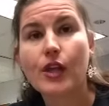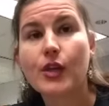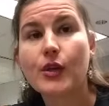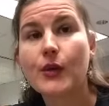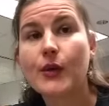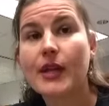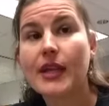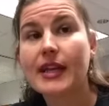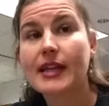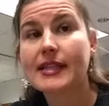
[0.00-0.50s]

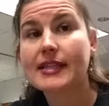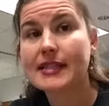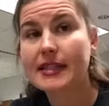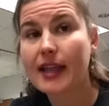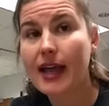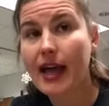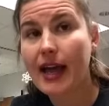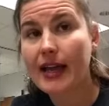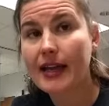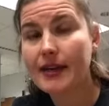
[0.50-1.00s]
You need a
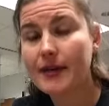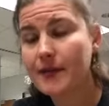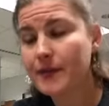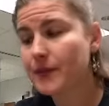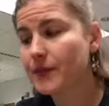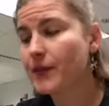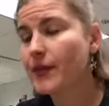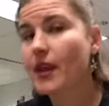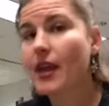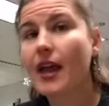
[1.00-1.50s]
slide,
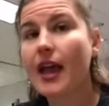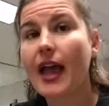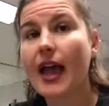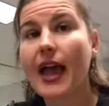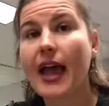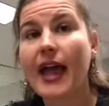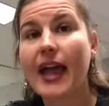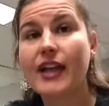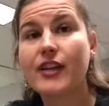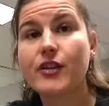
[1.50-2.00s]

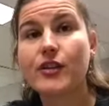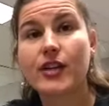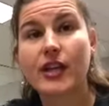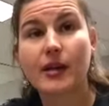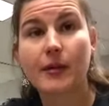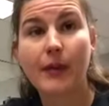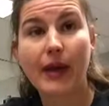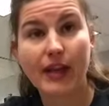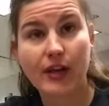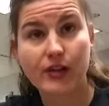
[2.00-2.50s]
and you
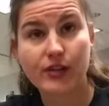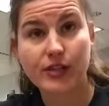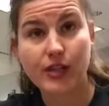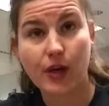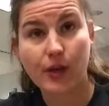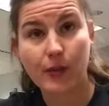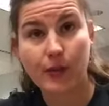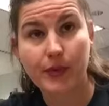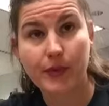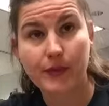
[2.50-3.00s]
need a
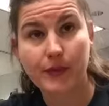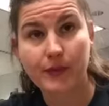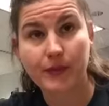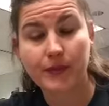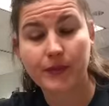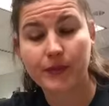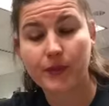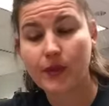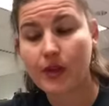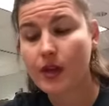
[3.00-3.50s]
microscope.
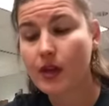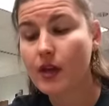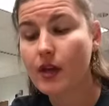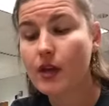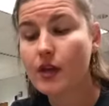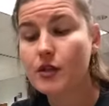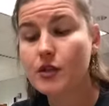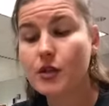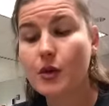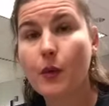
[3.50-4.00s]

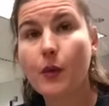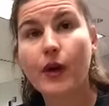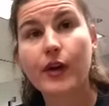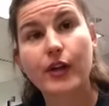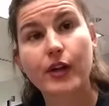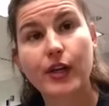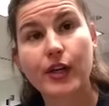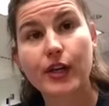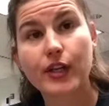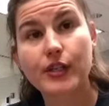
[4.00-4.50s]
So what
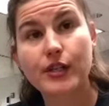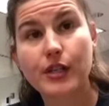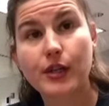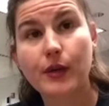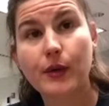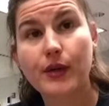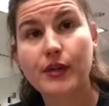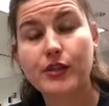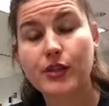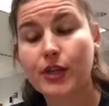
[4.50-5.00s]
you're going to
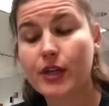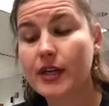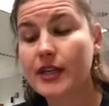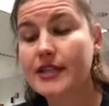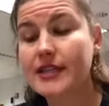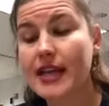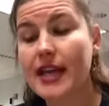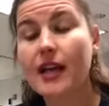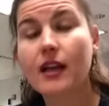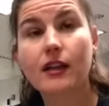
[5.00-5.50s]
do is you're going
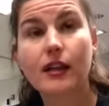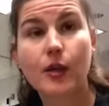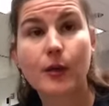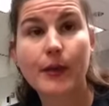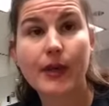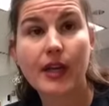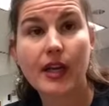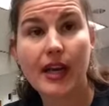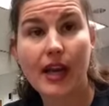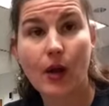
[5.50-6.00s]
to take a little
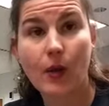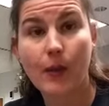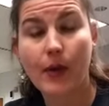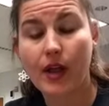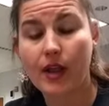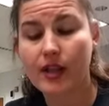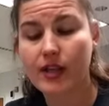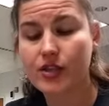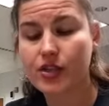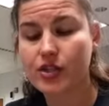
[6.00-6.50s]
bit of nail
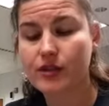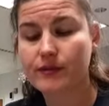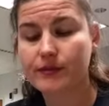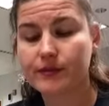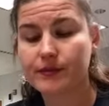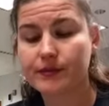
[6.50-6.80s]
polish,